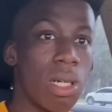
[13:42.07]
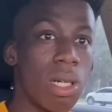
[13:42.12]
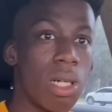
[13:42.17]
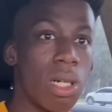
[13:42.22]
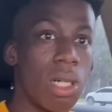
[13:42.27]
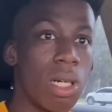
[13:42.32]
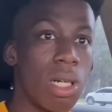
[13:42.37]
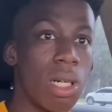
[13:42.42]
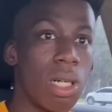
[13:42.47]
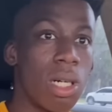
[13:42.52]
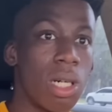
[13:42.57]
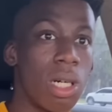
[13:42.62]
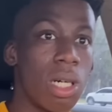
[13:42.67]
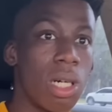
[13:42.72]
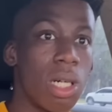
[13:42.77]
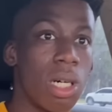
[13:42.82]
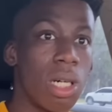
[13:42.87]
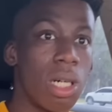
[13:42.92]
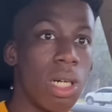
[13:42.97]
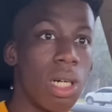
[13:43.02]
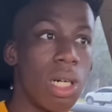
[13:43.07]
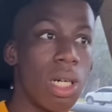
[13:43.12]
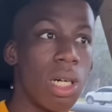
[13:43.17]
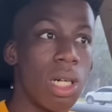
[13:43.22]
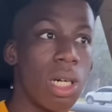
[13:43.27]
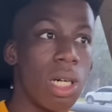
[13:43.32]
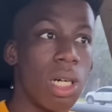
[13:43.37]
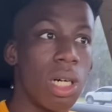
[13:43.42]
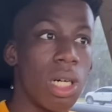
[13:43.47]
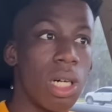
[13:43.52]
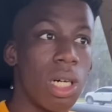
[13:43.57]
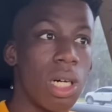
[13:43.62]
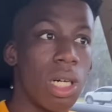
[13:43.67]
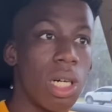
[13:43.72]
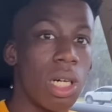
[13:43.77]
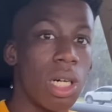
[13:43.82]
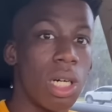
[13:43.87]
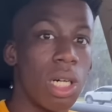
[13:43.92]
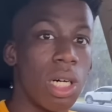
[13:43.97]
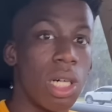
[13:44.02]

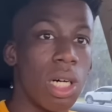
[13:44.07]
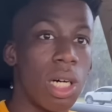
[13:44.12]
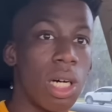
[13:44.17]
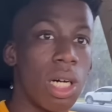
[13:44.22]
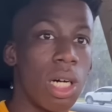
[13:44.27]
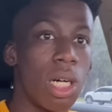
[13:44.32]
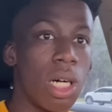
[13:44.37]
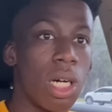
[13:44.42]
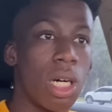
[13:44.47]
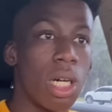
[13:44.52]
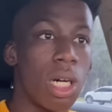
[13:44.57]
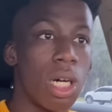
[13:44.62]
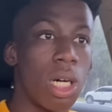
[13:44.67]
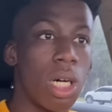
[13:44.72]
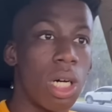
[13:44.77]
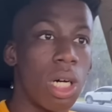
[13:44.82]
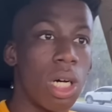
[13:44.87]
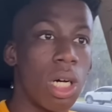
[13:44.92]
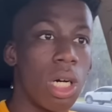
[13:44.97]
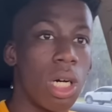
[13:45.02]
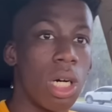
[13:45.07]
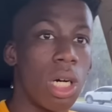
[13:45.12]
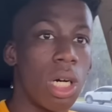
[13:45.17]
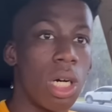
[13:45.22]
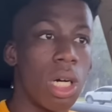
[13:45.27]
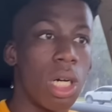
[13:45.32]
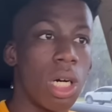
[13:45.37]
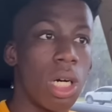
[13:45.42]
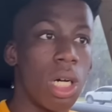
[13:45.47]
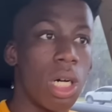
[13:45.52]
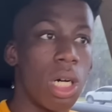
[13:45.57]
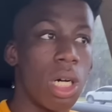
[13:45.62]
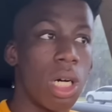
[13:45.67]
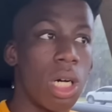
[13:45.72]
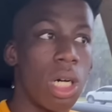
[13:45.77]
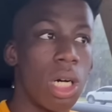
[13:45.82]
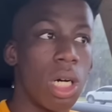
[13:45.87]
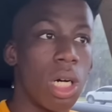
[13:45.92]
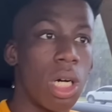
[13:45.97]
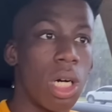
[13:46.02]

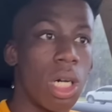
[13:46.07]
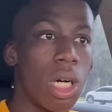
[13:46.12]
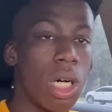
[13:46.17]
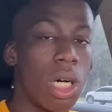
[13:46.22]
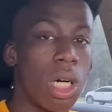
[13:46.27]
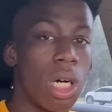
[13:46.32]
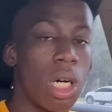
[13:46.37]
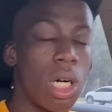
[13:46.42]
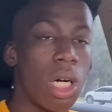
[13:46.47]
Nothing is said.